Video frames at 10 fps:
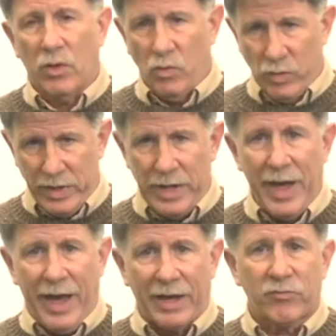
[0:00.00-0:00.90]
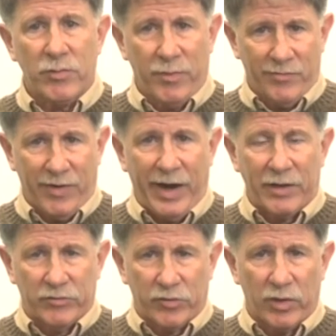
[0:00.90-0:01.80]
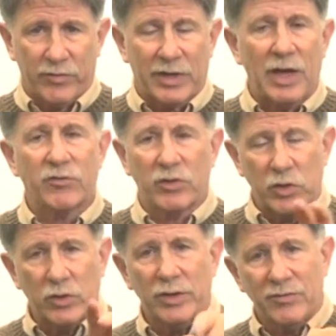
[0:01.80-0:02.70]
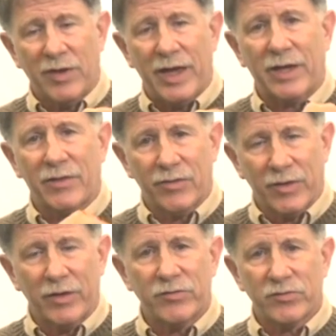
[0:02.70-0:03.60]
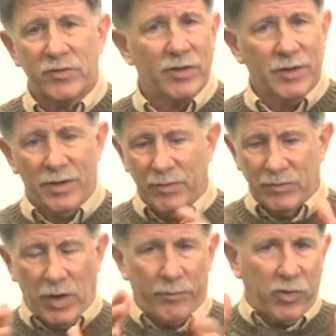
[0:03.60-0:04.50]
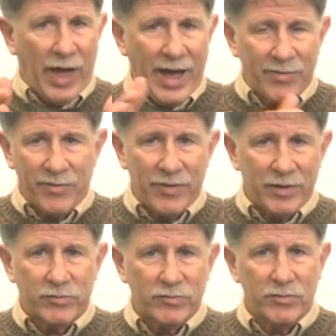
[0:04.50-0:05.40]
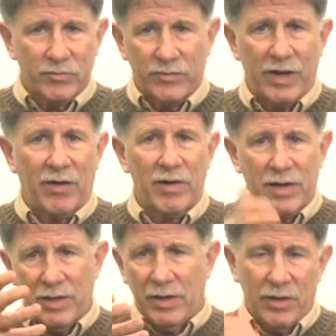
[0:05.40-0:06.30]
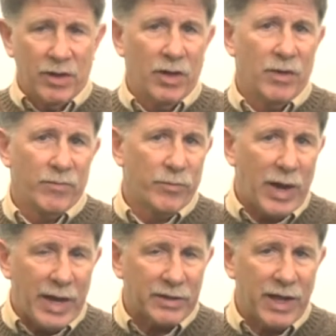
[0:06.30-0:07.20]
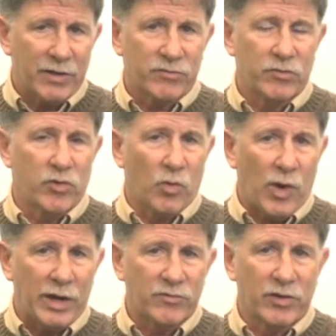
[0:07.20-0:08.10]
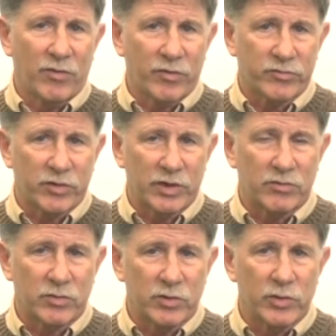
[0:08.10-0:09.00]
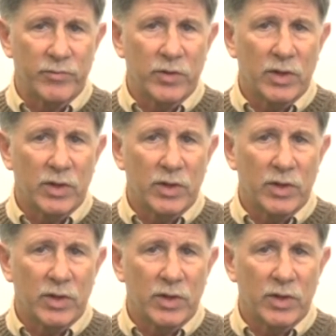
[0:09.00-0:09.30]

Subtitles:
We actually provide a certification. You can take this, apply this very podcast that you're watching or listening to.